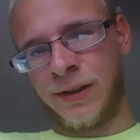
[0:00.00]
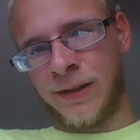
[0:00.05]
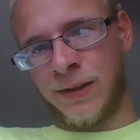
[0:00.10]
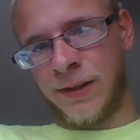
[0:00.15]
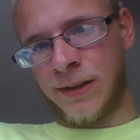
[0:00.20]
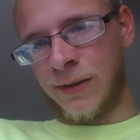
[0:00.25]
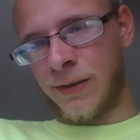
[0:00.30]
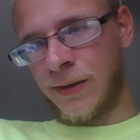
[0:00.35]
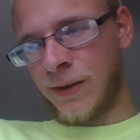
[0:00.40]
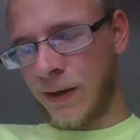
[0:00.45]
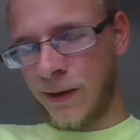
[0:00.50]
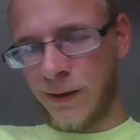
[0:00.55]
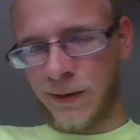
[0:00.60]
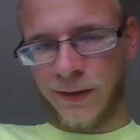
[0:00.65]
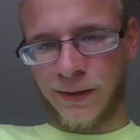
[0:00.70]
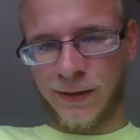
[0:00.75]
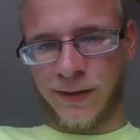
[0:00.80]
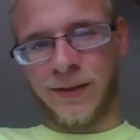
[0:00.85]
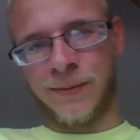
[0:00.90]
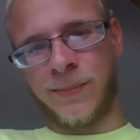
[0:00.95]
their
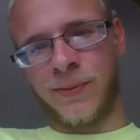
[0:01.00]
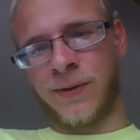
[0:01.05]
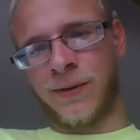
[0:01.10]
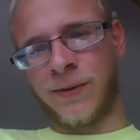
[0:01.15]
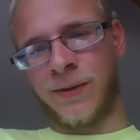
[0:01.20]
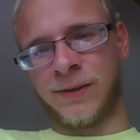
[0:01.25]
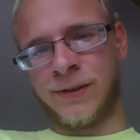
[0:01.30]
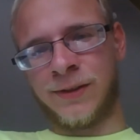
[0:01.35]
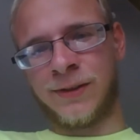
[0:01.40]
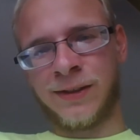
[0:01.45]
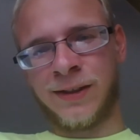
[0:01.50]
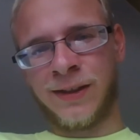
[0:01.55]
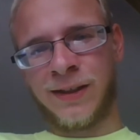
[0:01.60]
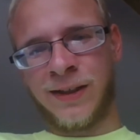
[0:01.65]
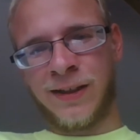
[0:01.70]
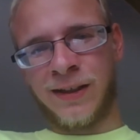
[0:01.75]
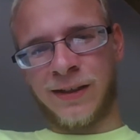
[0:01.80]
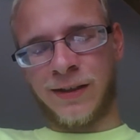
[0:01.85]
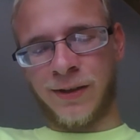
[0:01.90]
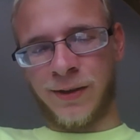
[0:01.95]
holiday parties,
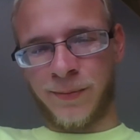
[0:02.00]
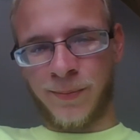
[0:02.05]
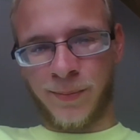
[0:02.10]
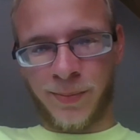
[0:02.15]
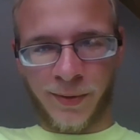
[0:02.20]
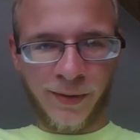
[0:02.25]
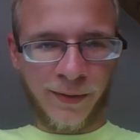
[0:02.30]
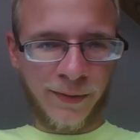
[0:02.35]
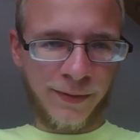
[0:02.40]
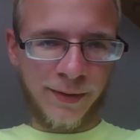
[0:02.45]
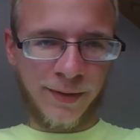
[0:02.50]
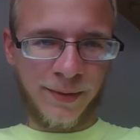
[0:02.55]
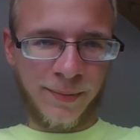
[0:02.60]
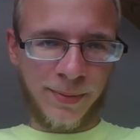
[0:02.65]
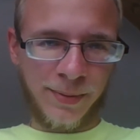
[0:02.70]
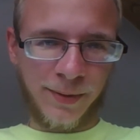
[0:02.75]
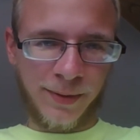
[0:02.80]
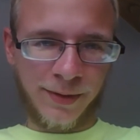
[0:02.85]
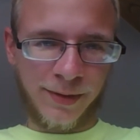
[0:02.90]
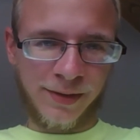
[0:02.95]
their birthday
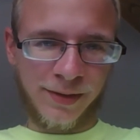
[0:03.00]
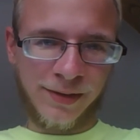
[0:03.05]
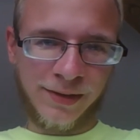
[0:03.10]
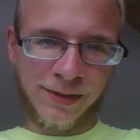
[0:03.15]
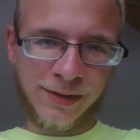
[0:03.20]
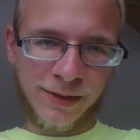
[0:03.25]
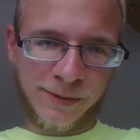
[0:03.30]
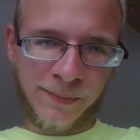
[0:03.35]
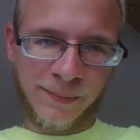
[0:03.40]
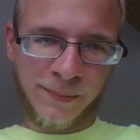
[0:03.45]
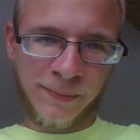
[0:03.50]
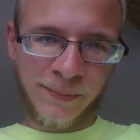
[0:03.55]
parties.